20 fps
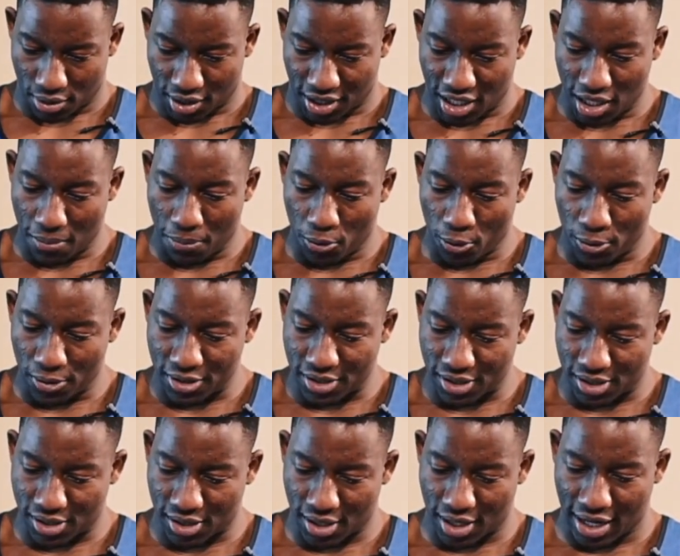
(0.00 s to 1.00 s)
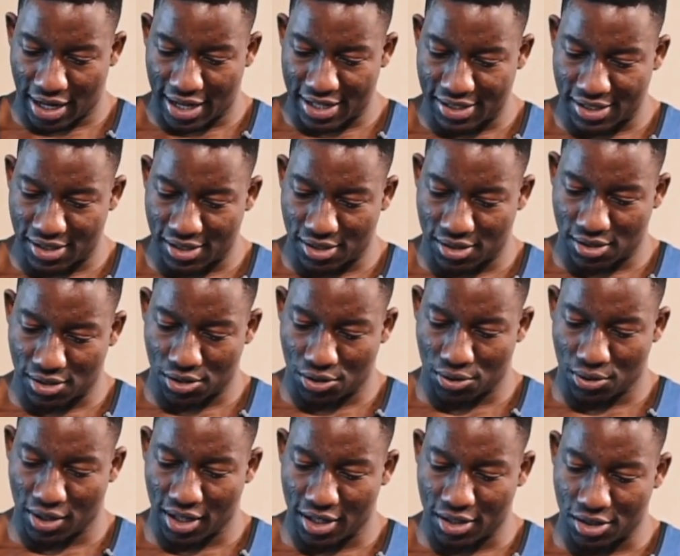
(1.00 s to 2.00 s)
Key points, lessons
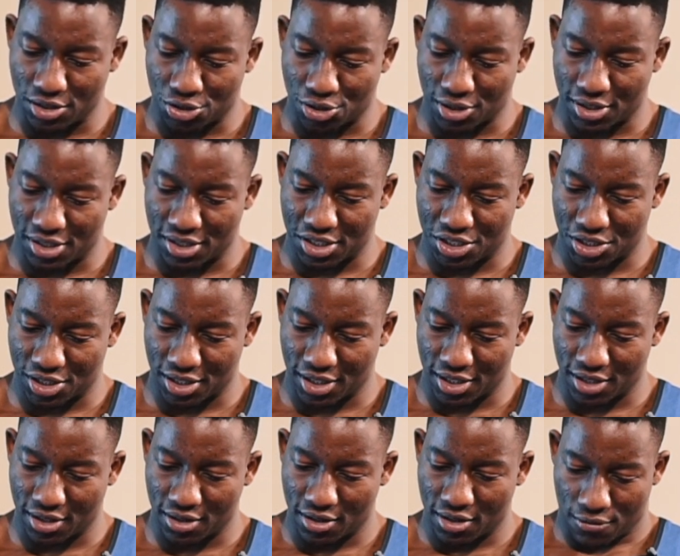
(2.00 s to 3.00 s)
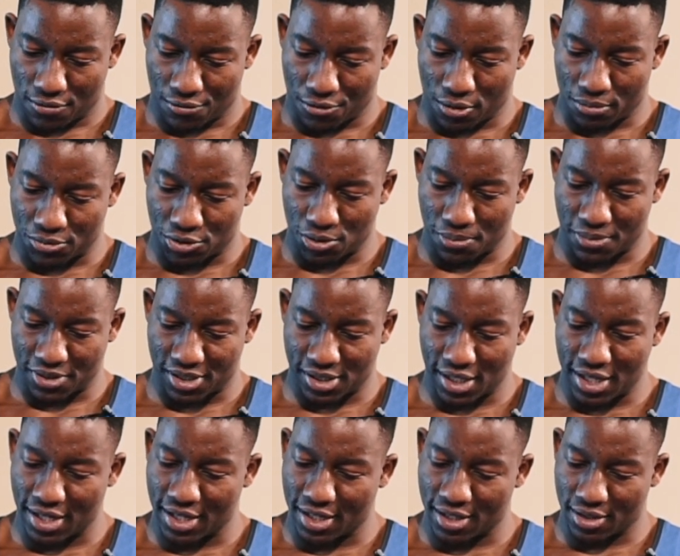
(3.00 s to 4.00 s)
you learn transitioning from super
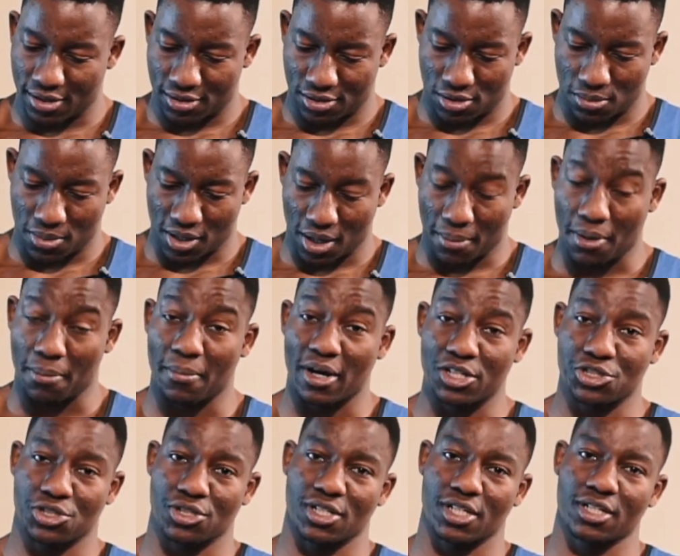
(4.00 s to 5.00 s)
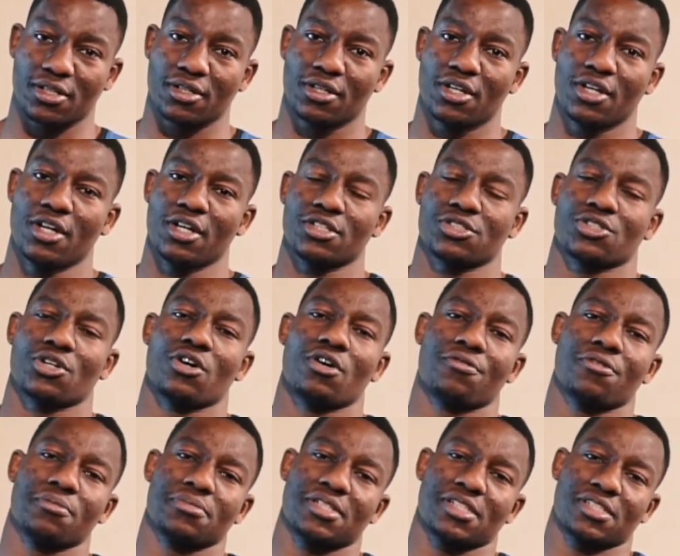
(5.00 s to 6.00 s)
skinny to becoming muscular. So
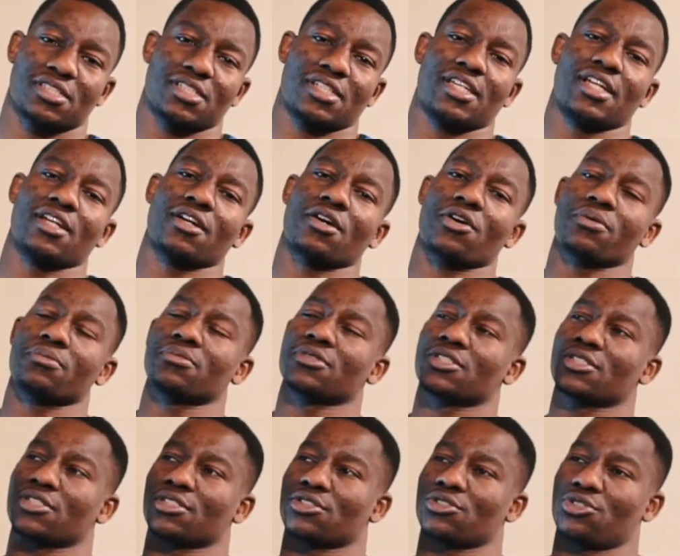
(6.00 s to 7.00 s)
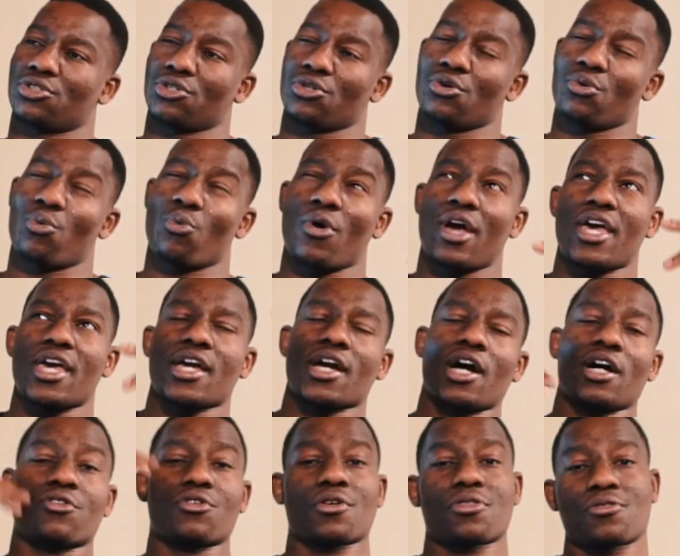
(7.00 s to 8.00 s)
from 60 kilograms to weigh
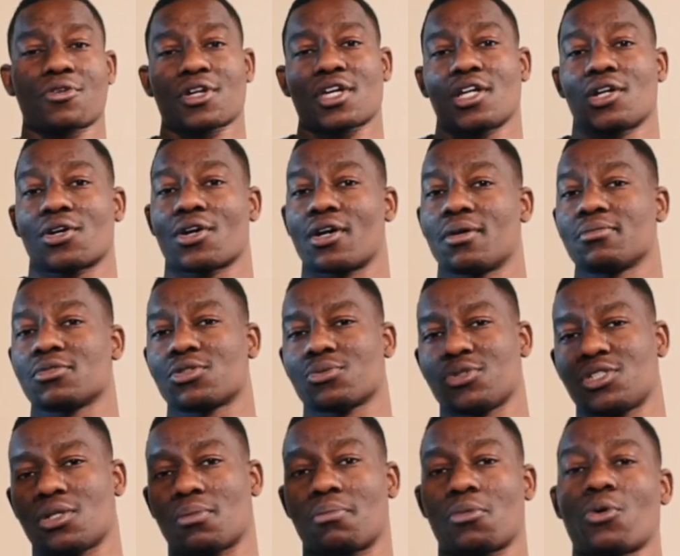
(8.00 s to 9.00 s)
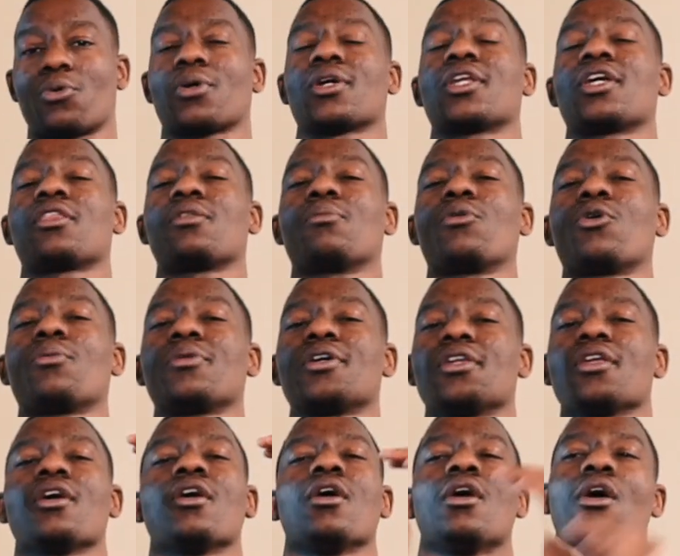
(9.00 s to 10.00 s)
103 kilograms, which I'm bulking at the
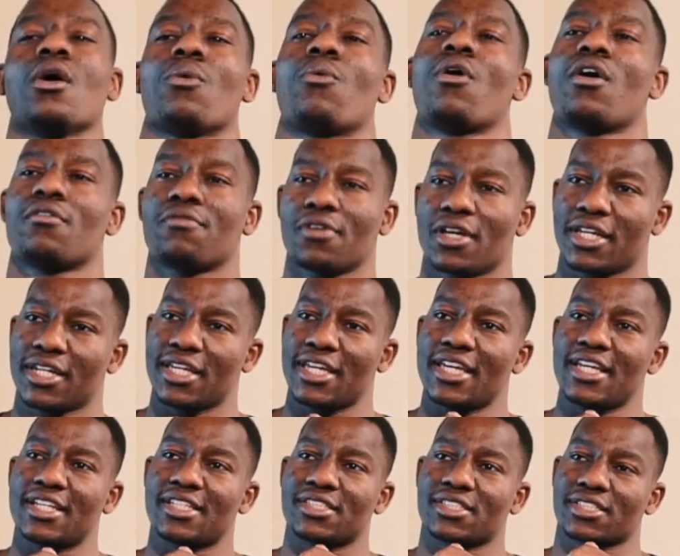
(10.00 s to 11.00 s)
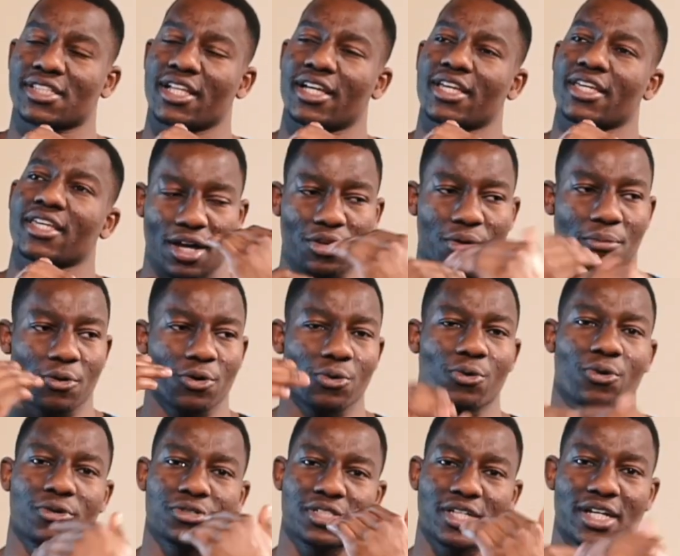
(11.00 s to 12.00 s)
moment. What I've learned is like your body will
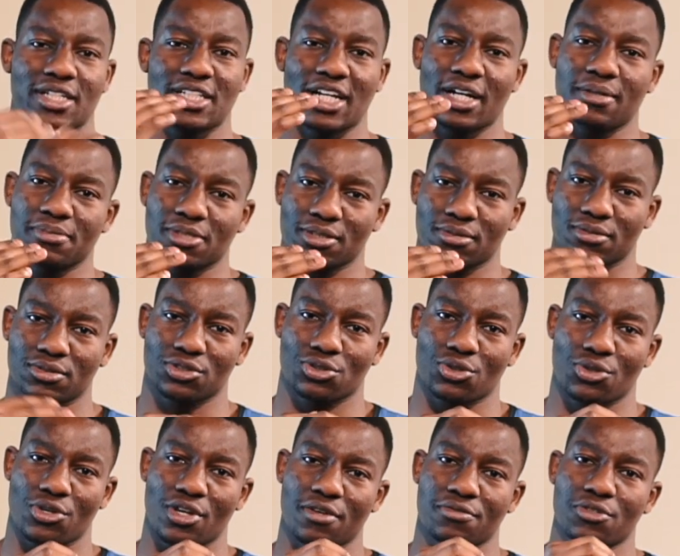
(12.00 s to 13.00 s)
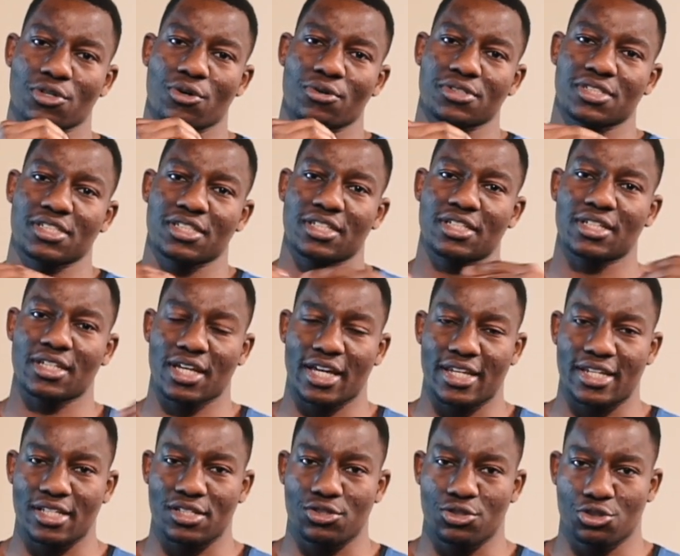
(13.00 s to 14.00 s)
constantly adapt. So you have to constantly
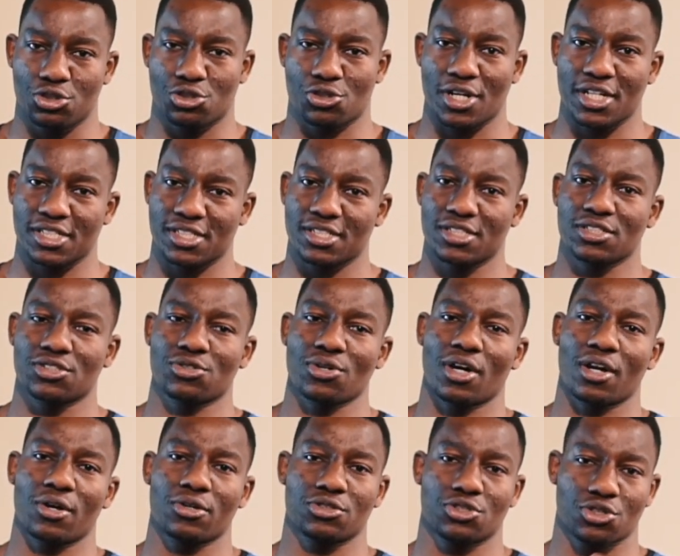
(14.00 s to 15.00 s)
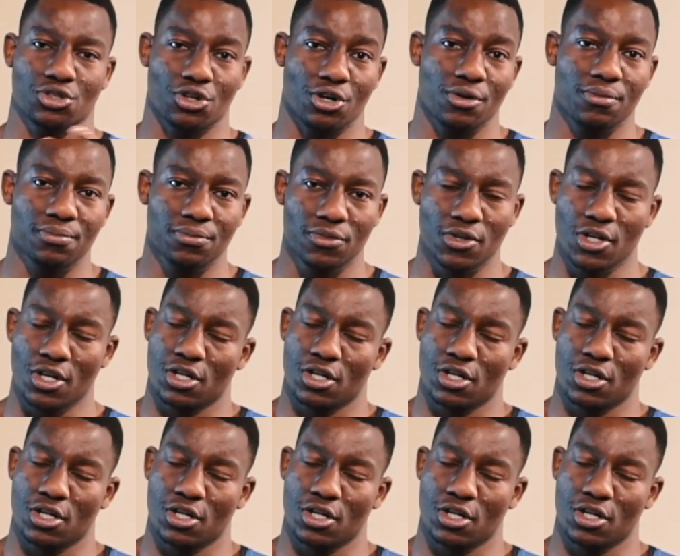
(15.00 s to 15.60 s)
add in new stresses to allow it to grow.